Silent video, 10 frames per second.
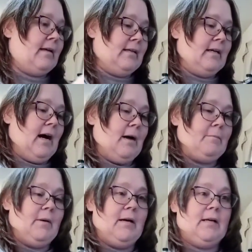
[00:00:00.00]

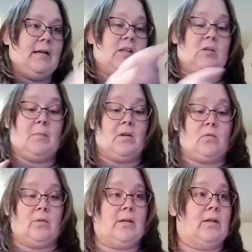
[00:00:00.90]
Yum! It
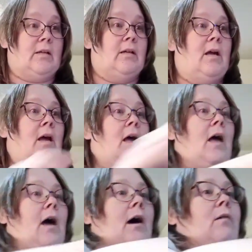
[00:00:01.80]
smells really good.
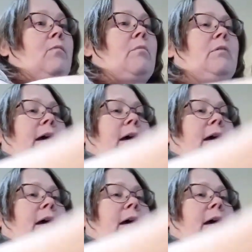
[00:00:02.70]
While we're